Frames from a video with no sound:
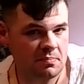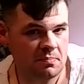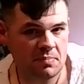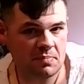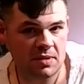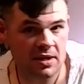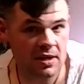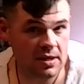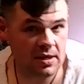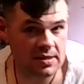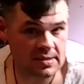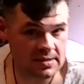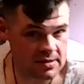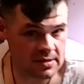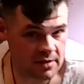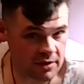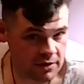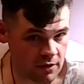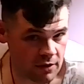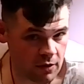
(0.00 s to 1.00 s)

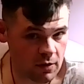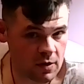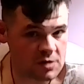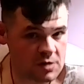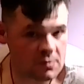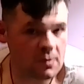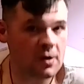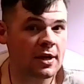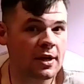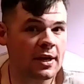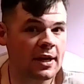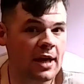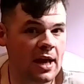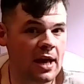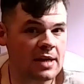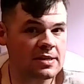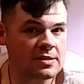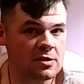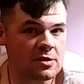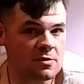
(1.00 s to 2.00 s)
because Thor is wearing a
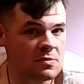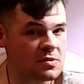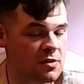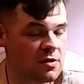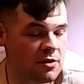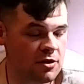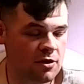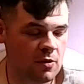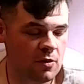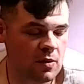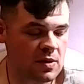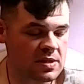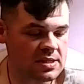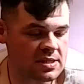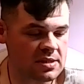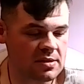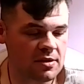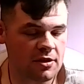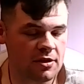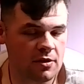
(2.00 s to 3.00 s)
costume, so Thor is
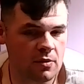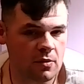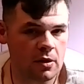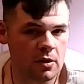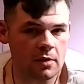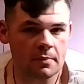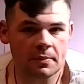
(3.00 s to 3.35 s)
still Thor.